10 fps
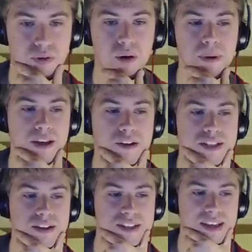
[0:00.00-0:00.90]
Probably
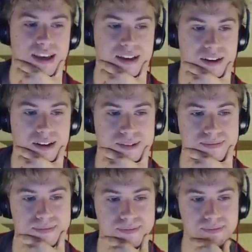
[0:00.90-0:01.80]
goes out into Gengar.
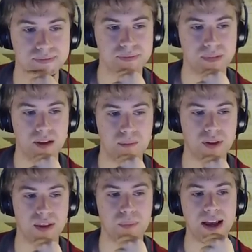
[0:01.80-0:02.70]

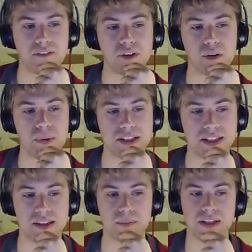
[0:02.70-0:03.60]
But then we have got the
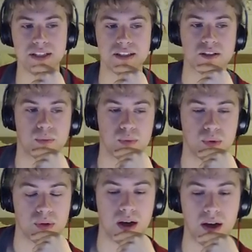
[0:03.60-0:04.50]
Blissey, and the Blissey does
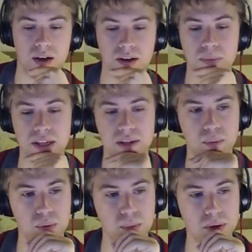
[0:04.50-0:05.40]

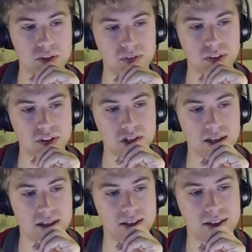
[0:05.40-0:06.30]
completely wall most of
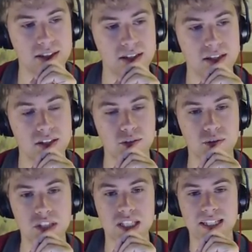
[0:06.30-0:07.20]
those
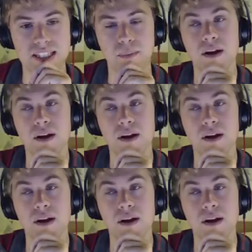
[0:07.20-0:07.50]
sorts of sets.